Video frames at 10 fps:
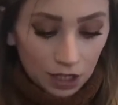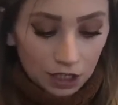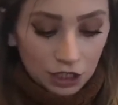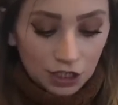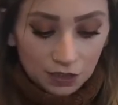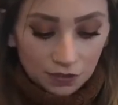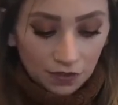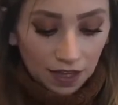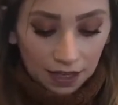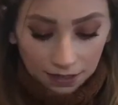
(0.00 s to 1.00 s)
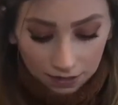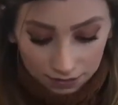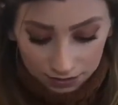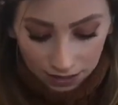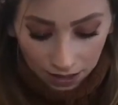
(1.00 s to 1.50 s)
cheers for
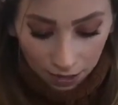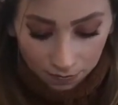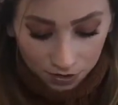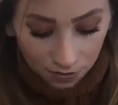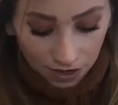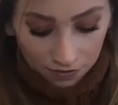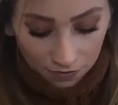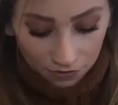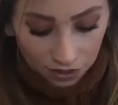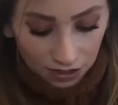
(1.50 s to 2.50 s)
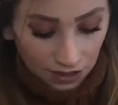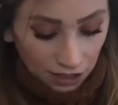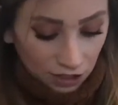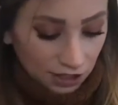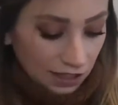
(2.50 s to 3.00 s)
that. So I have everything that I
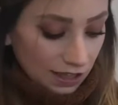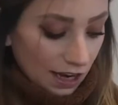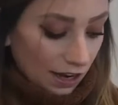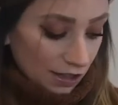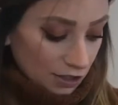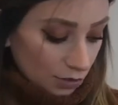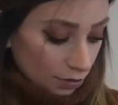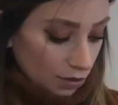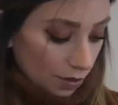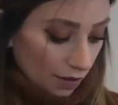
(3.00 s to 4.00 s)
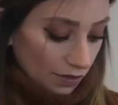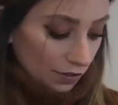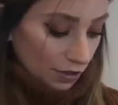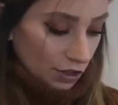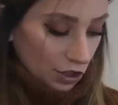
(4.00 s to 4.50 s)
could need there. I do also have
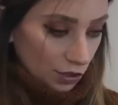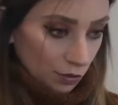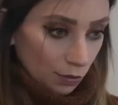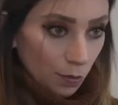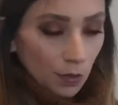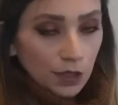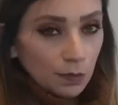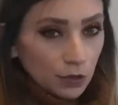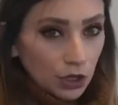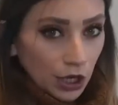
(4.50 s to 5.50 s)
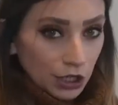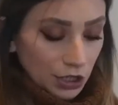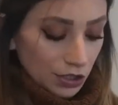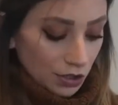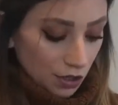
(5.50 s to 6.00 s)
another 2 portable
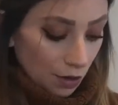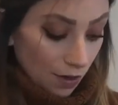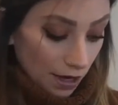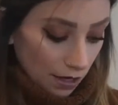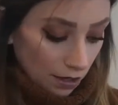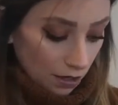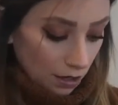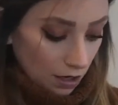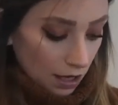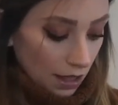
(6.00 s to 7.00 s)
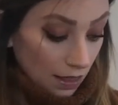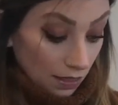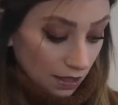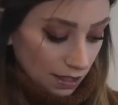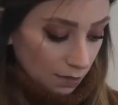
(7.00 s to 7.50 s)
chargers to go in
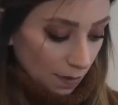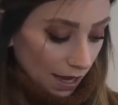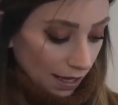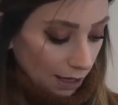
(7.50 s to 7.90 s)
this bag.